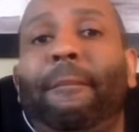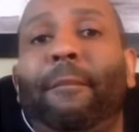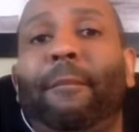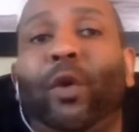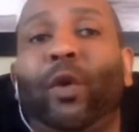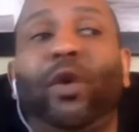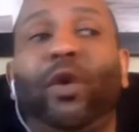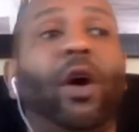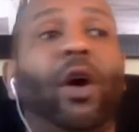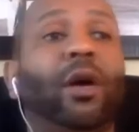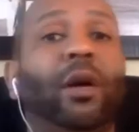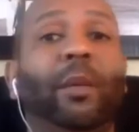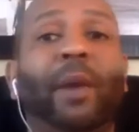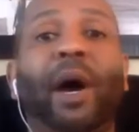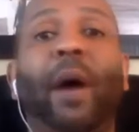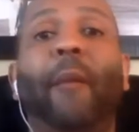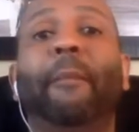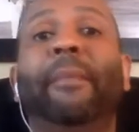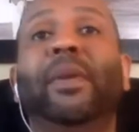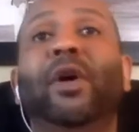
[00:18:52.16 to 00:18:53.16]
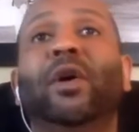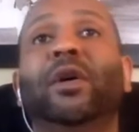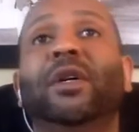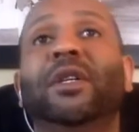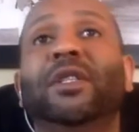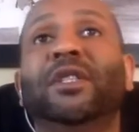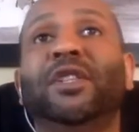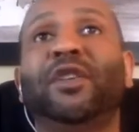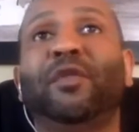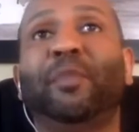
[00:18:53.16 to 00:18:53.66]
We're talking about
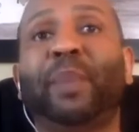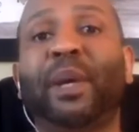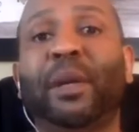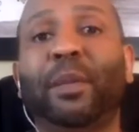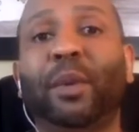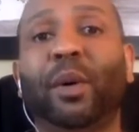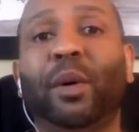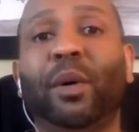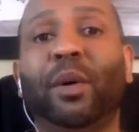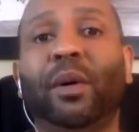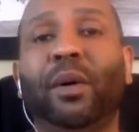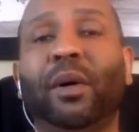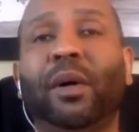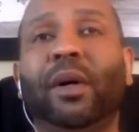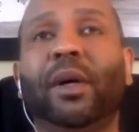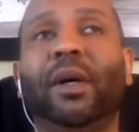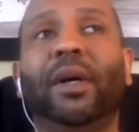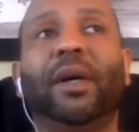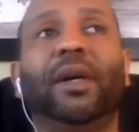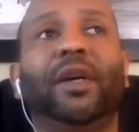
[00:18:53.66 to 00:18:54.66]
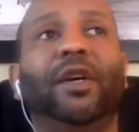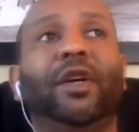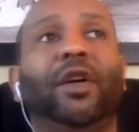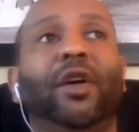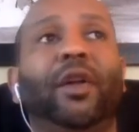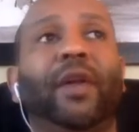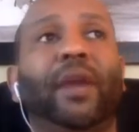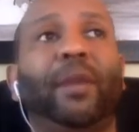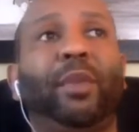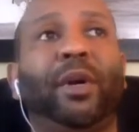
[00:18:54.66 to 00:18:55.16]
millions of people. You
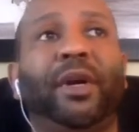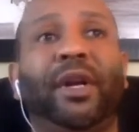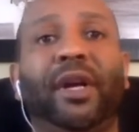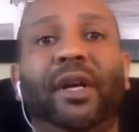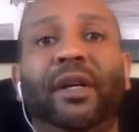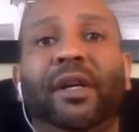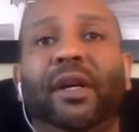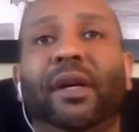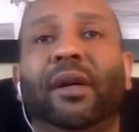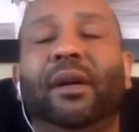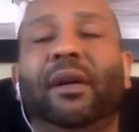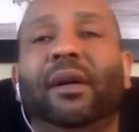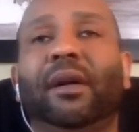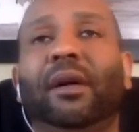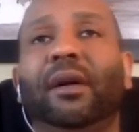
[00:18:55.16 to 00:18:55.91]
know, they predicted